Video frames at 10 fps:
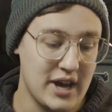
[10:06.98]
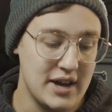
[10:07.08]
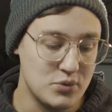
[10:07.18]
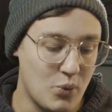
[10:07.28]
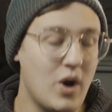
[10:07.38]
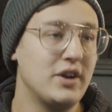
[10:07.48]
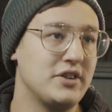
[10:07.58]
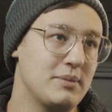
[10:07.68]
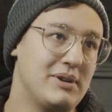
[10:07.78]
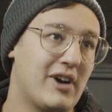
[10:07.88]
guys want
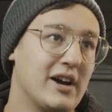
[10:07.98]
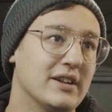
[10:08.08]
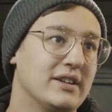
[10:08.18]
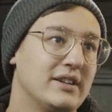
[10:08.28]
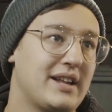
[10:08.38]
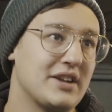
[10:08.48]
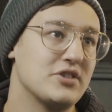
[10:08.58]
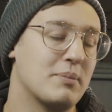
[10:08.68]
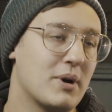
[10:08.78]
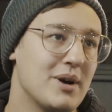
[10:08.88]
it to be violent. Mm-hmm.
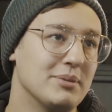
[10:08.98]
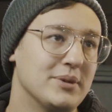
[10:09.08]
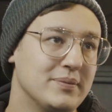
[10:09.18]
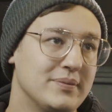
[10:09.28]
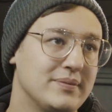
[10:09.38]
That's the problem.